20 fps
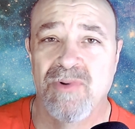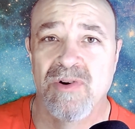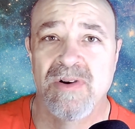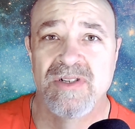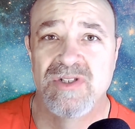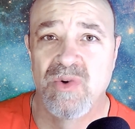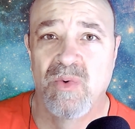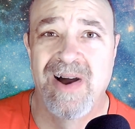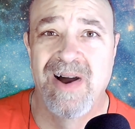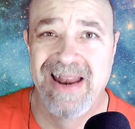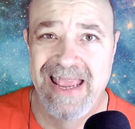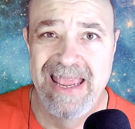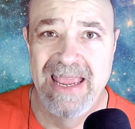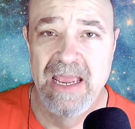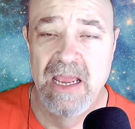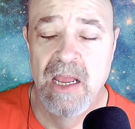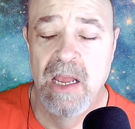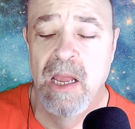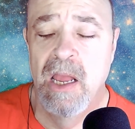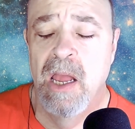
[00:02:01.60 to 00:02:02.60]
of 20.
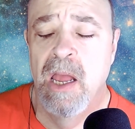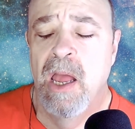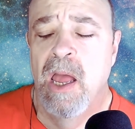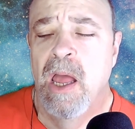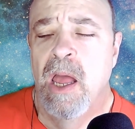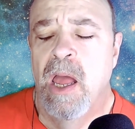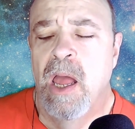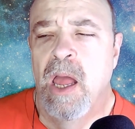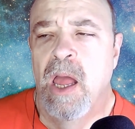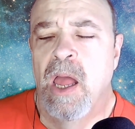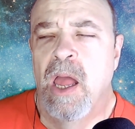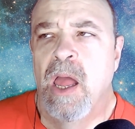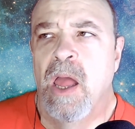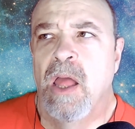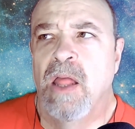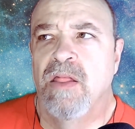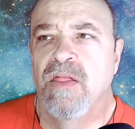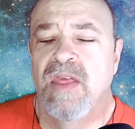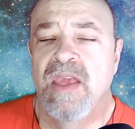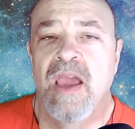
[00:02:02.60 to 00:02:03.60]

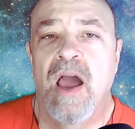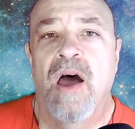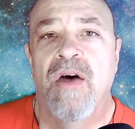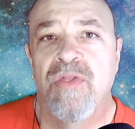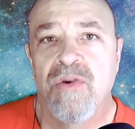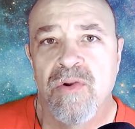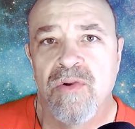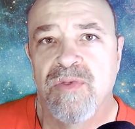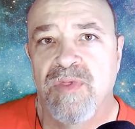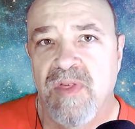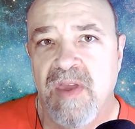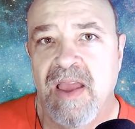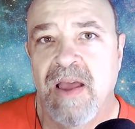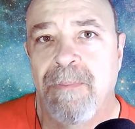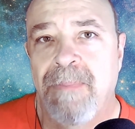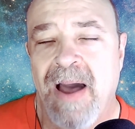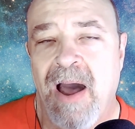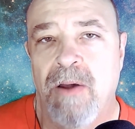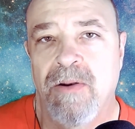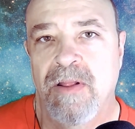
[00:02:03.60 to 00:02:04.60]
The other thing
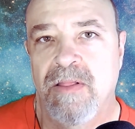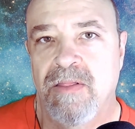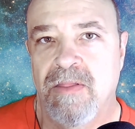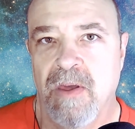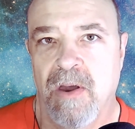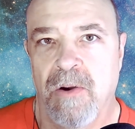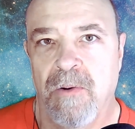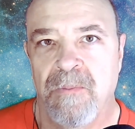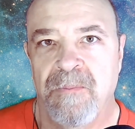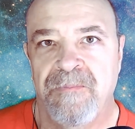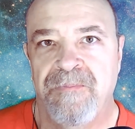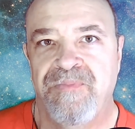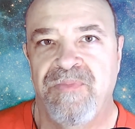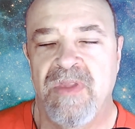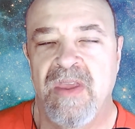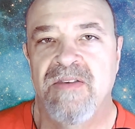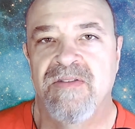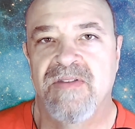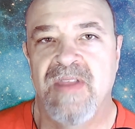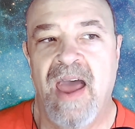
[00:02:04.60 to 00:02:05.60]
about it, though,
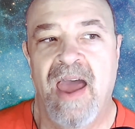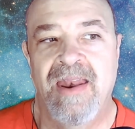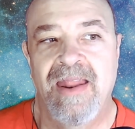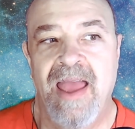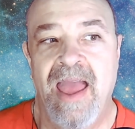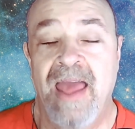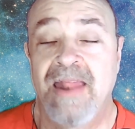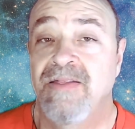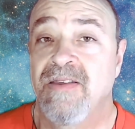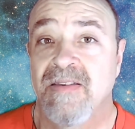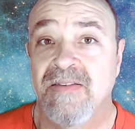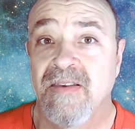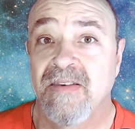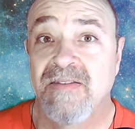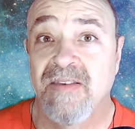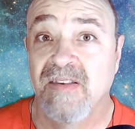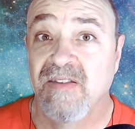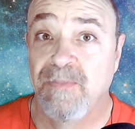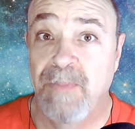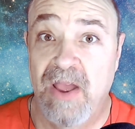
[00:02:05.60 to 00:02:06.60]
is that, and this is
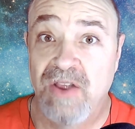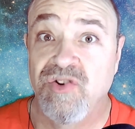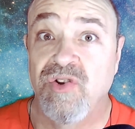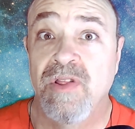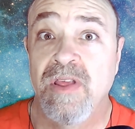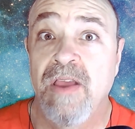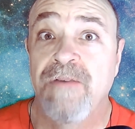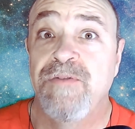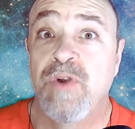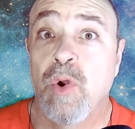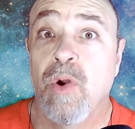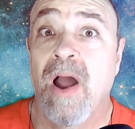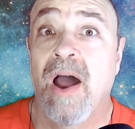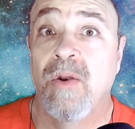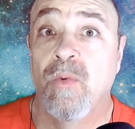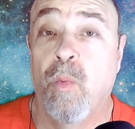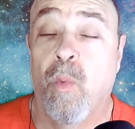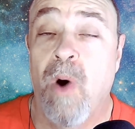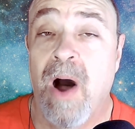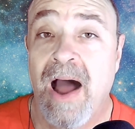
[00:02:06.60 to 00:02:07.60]
especially if you're on
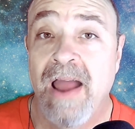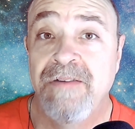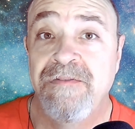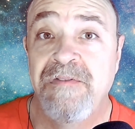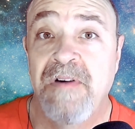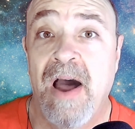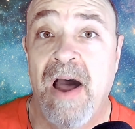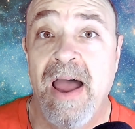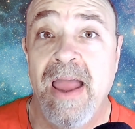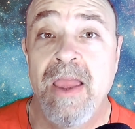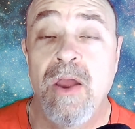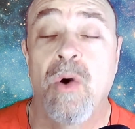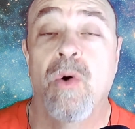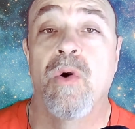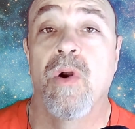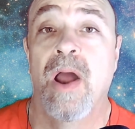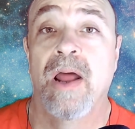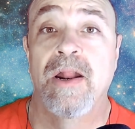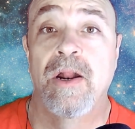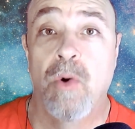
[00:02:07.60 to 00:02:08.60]
Wi-Fi or
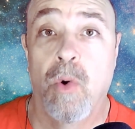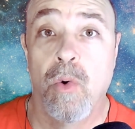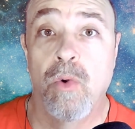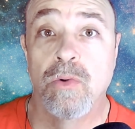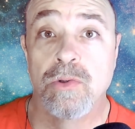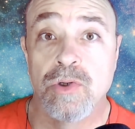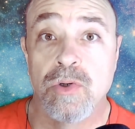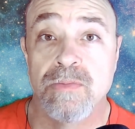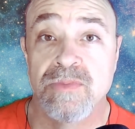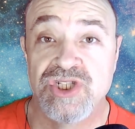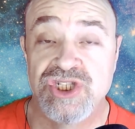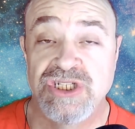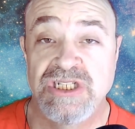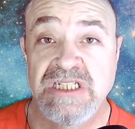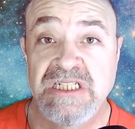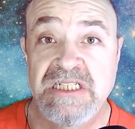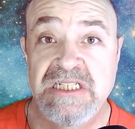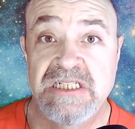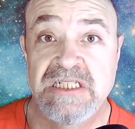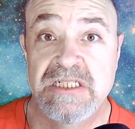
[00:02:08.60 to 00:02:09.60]
on an older
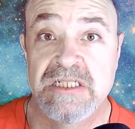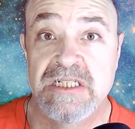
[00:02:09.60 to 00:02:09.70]
machine,